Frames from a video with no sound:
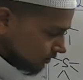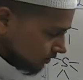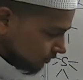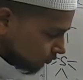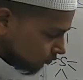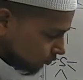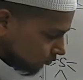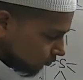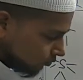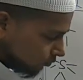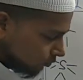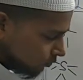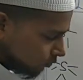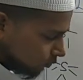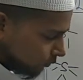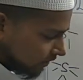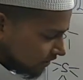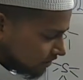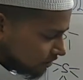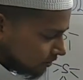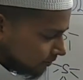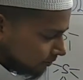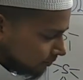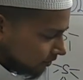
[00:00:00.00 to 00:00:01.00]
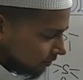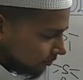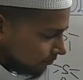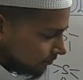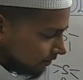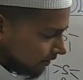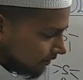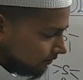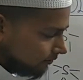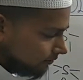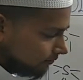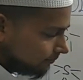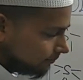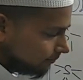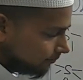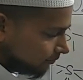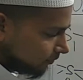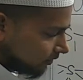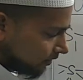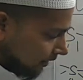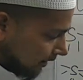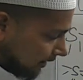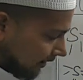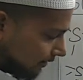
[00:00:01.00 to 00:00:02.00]
So OH number 1
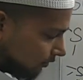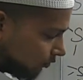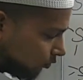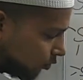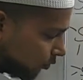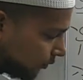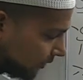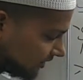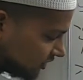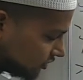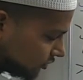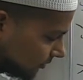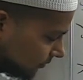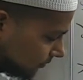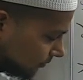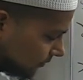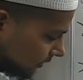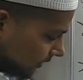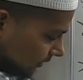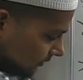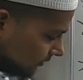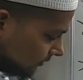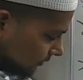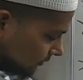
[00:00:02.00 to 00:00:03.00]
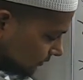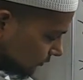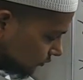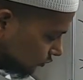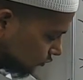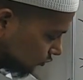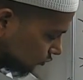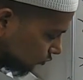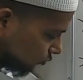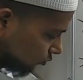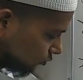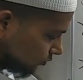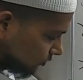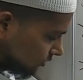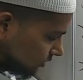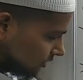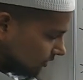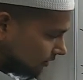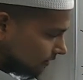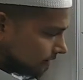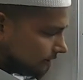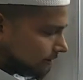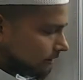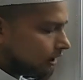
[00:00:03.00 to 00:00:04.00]
and OH number 2.
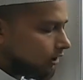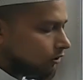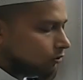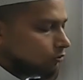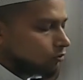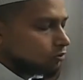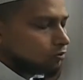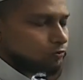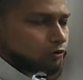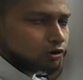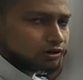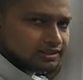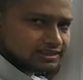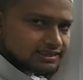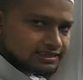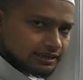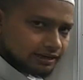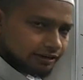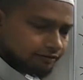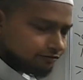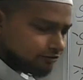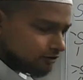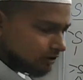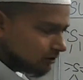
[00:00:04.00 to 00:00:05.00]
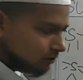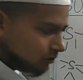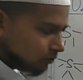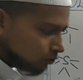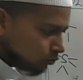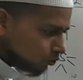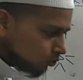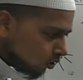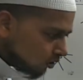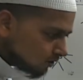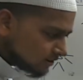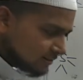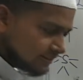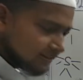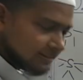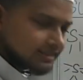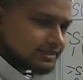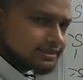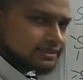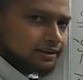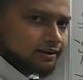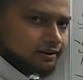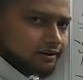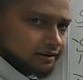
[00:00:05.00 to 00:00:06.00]
Now what is left? 2
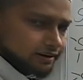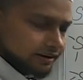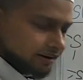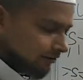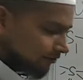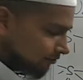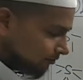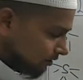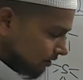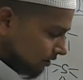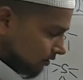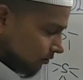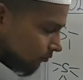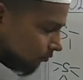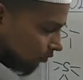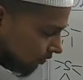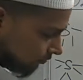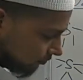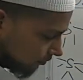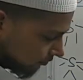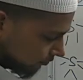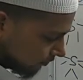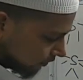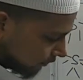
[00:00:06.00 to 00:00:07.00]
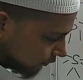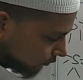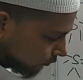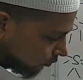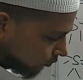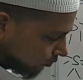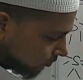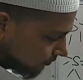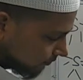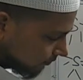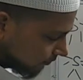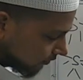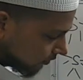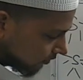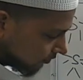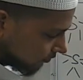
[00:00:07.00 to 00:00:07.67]
oxygens are left. What we will do?